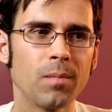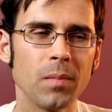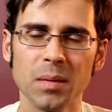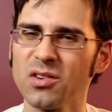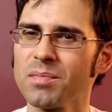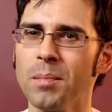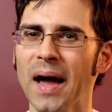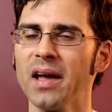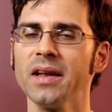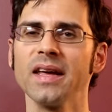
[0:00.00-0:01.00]
Maybe just
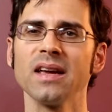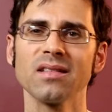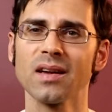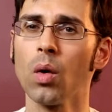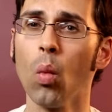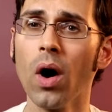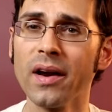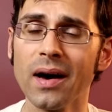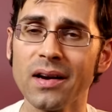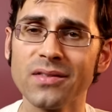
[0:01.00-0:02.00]
mildly. It's like a
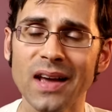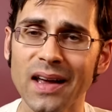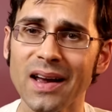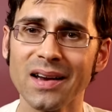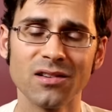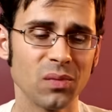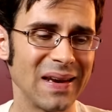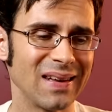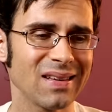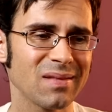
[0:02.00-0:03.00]
1 out of 10 on
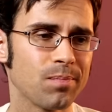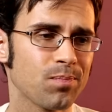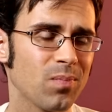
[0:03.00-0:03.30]
sweetness.